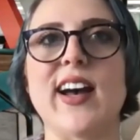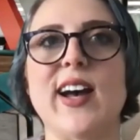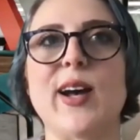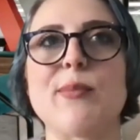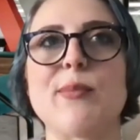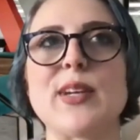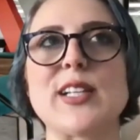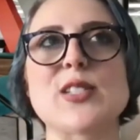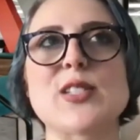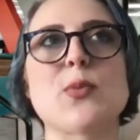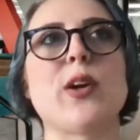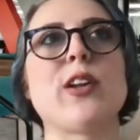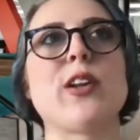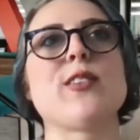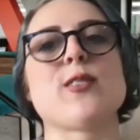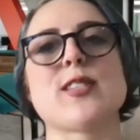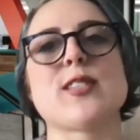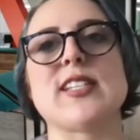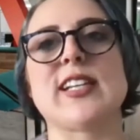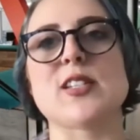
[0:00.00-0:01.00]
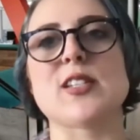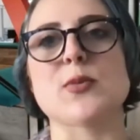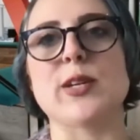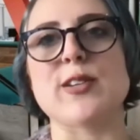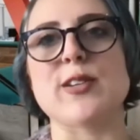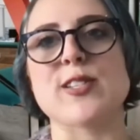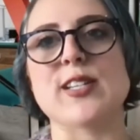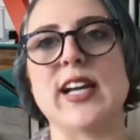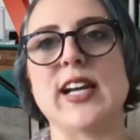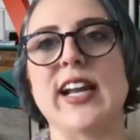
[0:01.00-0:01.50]
it's one of those things where
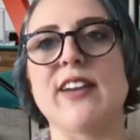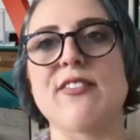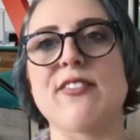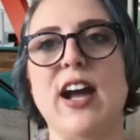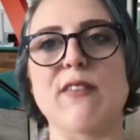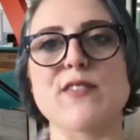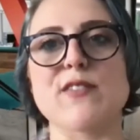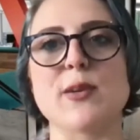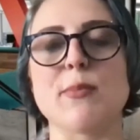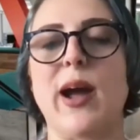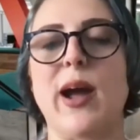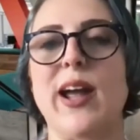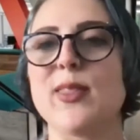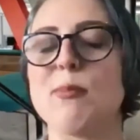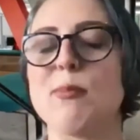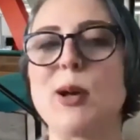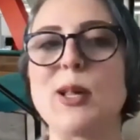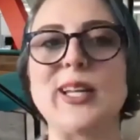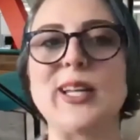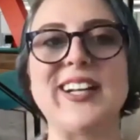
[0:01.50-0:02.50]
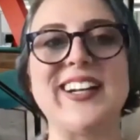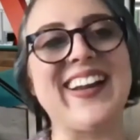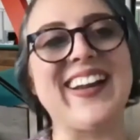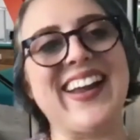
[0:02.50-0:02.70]
you just kind of have to bite the bullet.